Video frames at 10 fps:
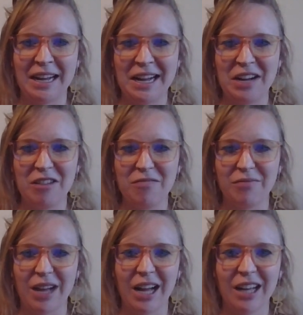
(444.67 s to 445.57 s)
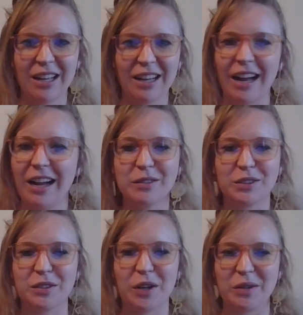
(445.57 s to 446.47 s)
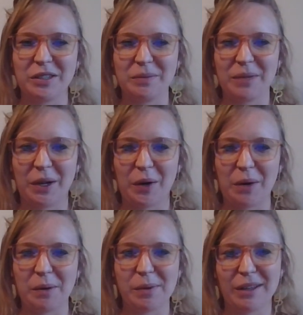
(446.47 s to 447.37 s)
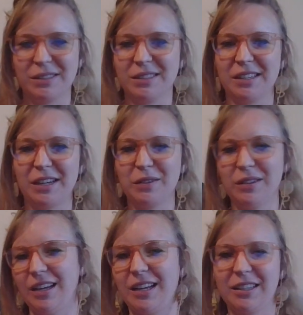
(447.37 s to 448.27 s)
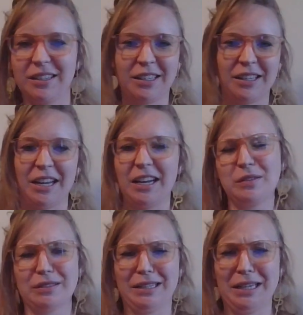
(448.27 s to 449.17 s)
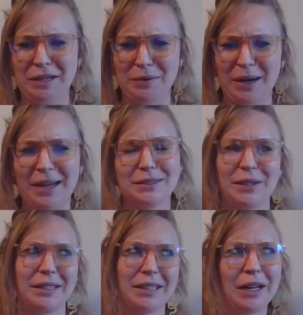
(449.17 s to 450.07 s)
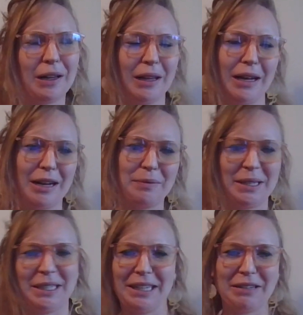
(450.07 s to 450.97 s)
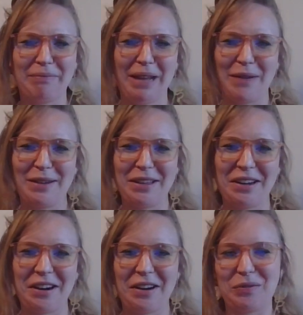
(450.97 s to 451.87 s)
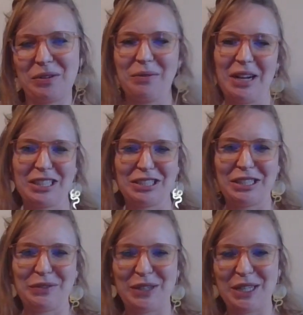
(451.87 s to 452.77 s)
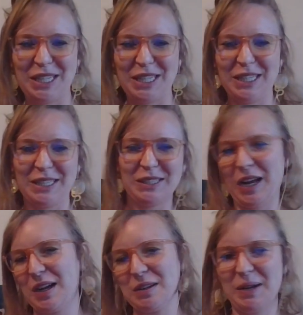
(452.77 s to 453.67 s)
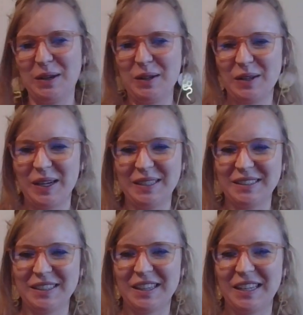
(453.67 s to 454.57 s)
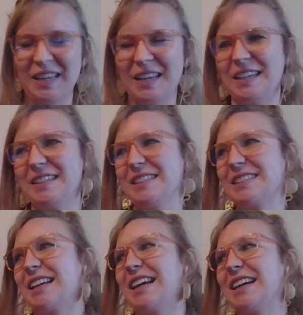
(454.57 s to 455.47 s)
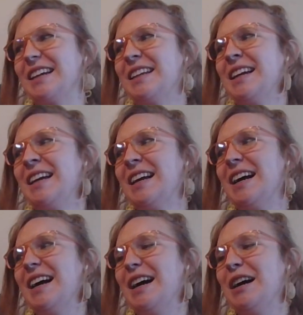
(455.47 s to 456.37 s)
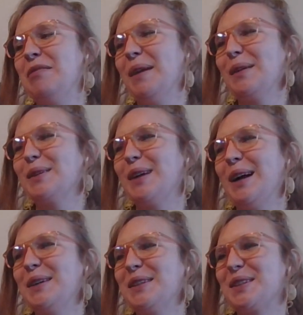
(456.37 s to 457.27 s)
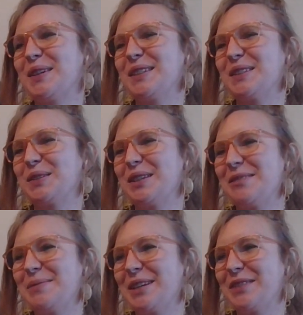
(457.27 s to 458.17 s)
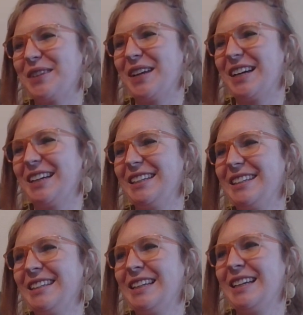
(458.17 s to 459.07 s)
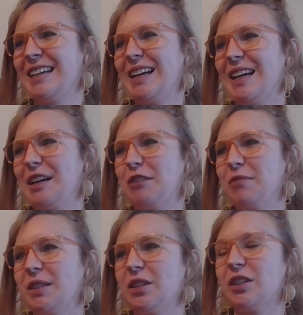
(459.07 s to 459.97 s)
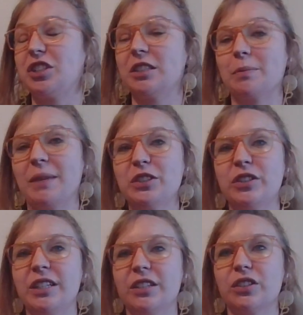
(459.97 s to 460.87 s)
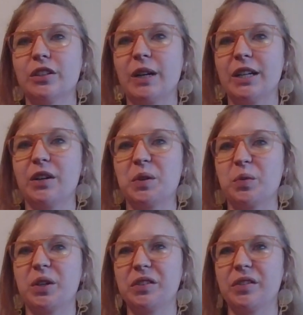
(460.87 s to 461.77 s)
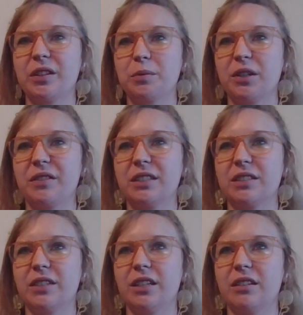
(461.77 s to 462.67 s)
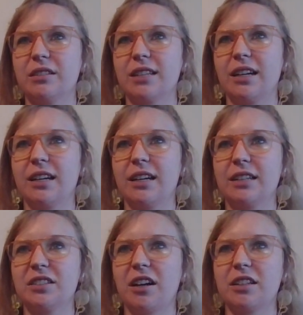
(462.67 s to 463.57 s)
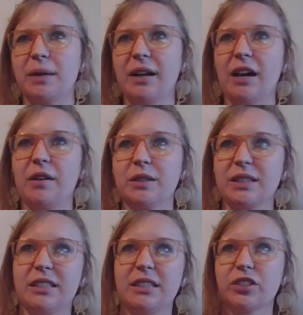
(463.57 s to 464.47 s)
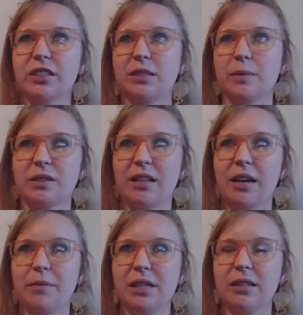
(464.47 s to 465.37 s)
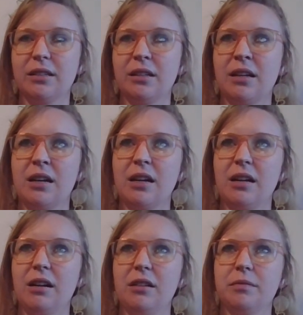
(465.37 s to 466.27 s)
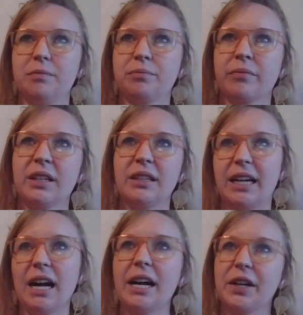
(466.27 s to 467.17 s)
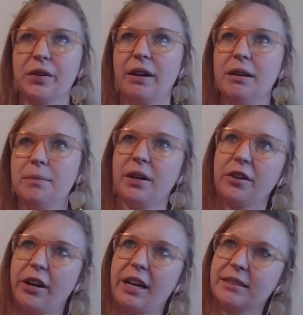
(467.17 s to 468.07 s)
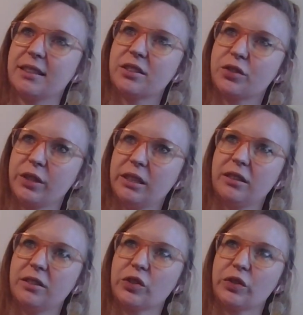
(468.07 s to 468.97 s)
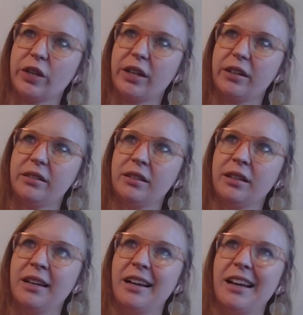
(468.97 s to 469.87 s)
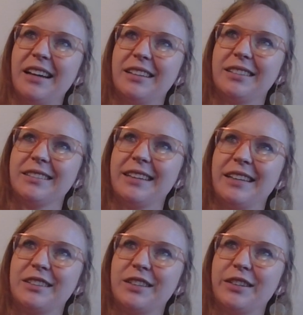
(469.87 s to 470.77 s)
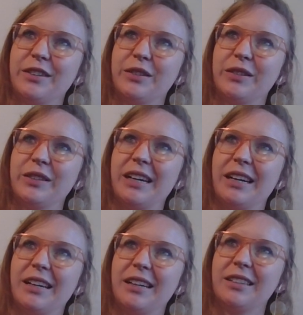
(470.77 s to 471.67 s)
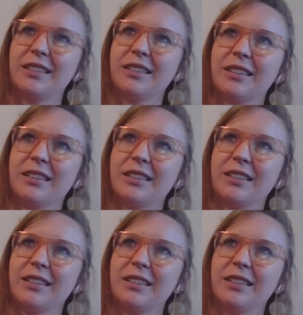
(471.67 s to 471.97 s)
um, I I was so into my grandma Benson. I would like and I was a kid, right? So I'd cuddle up, I'd get in bed with her, and we'd watch TV and talk about all kinds of things. And um, I, I was always a real big fan. Um, and, and she's mentioning too, I know in one of the previous videos, I, I talked about how I was initially supposed to come in um, like higher up on our ancestry train. And, and so, uh,